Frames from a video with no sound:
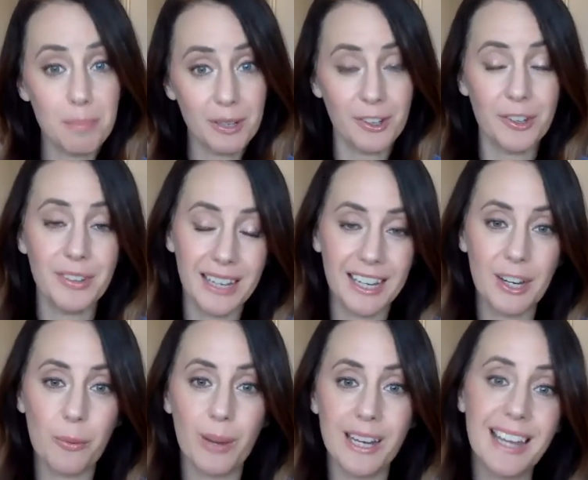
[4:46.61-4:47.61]
build in
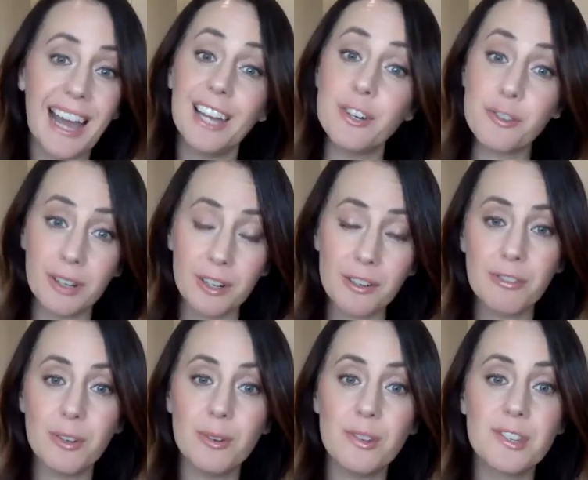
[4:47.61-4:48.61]
a way to add trigger
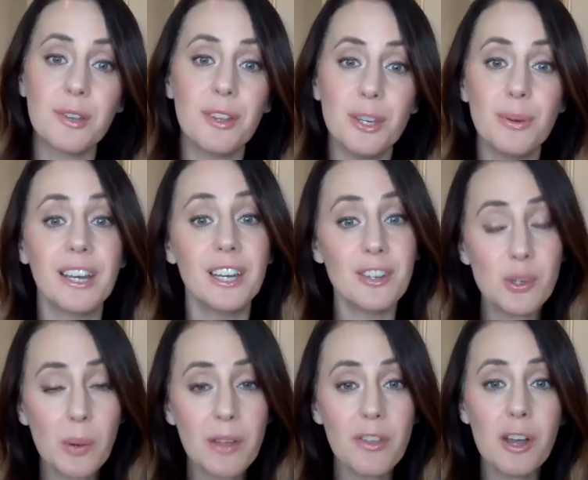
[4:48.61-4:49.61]
foods so that you can
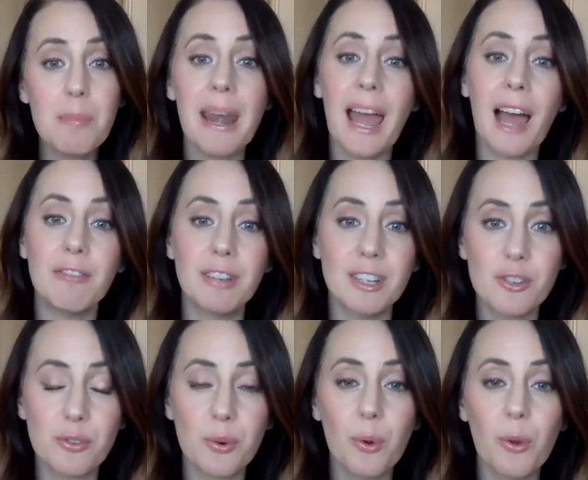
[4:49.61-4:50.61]
enjoy them and have
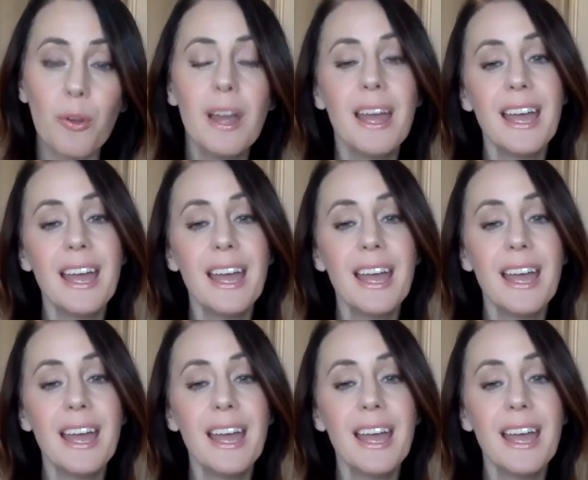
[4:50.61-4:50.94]
control.